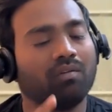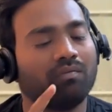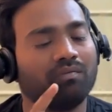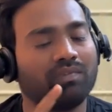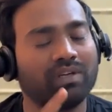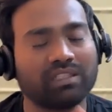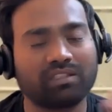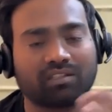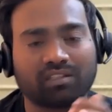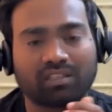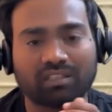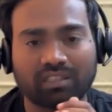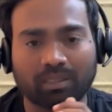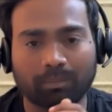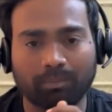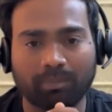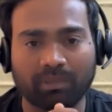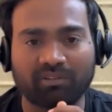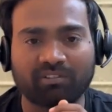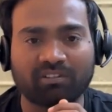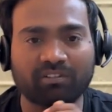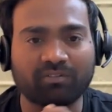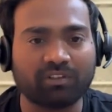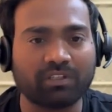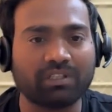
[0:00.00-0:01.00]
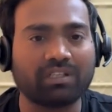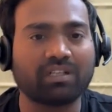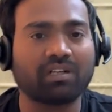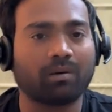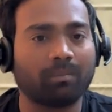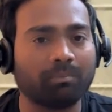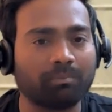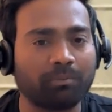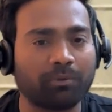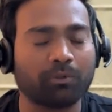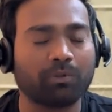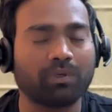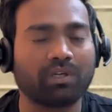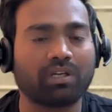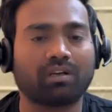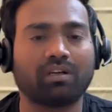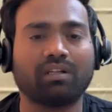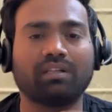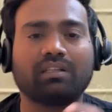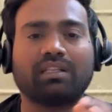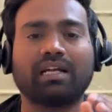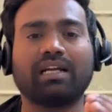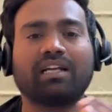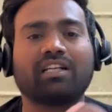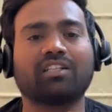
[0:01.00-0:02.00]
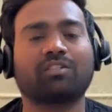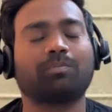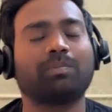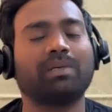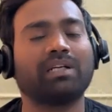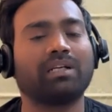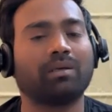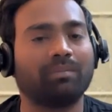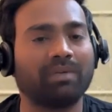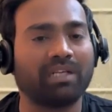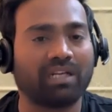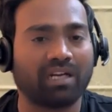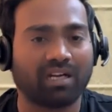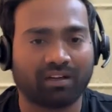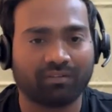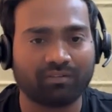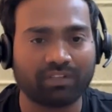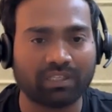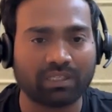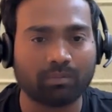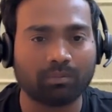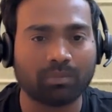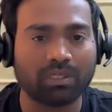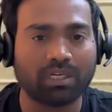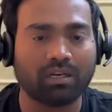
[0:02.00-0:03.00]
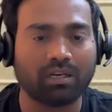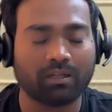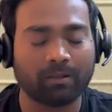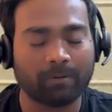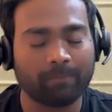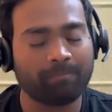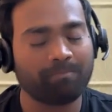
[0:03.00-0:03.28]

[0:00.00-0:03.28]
with the powerful compute that is becoming available